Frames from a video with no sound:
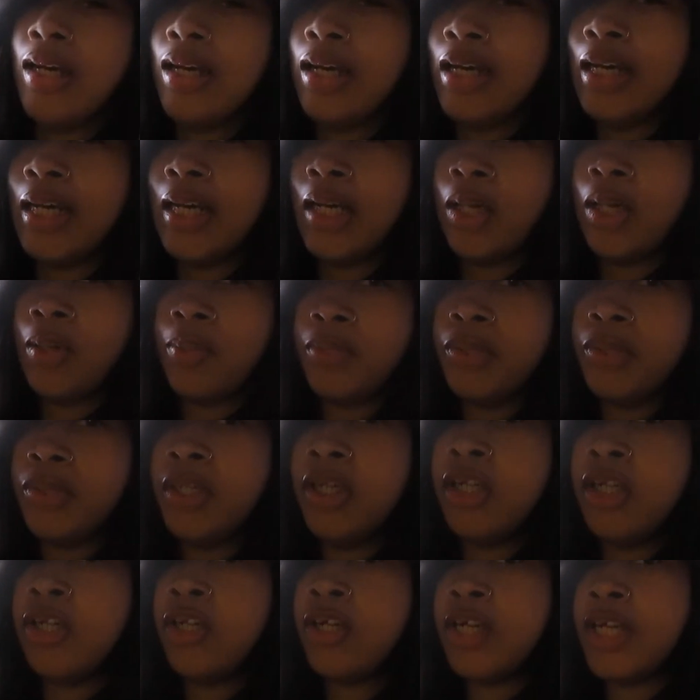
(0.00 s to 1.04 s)
I hope you
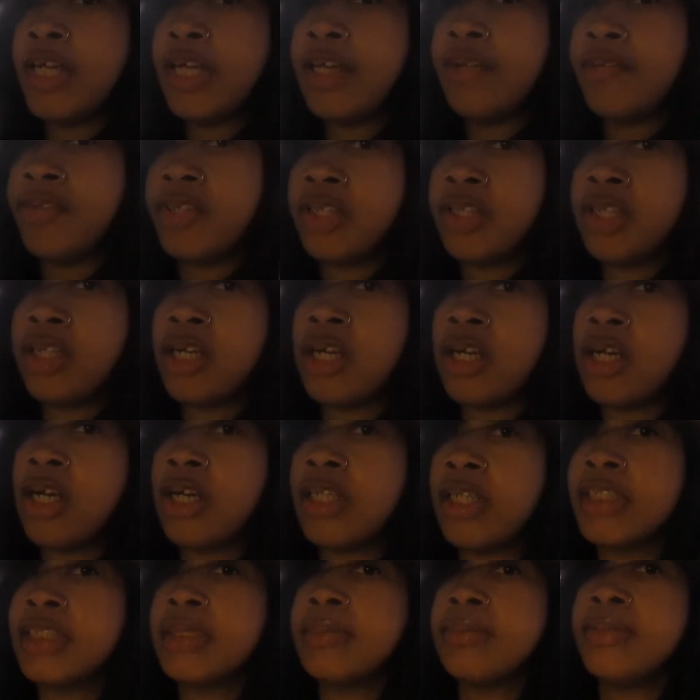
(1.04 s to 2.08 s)
all are having an
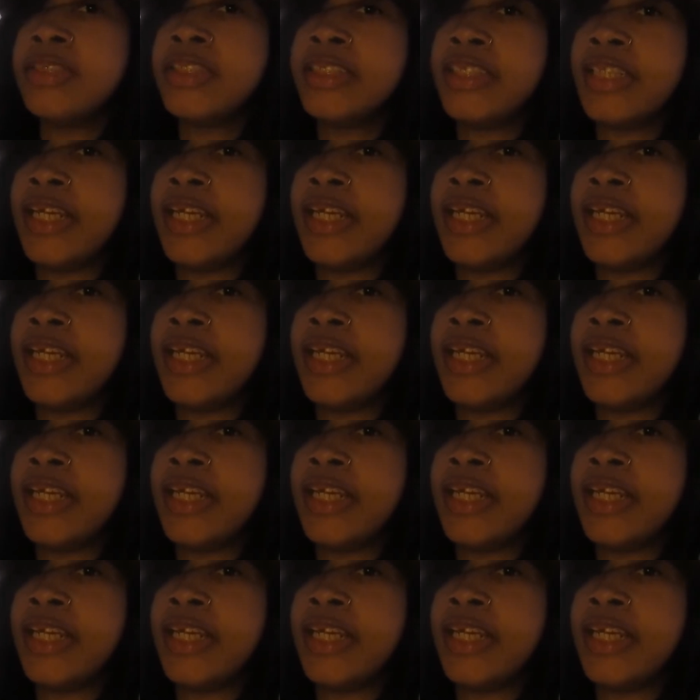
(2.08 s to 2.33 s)
awesome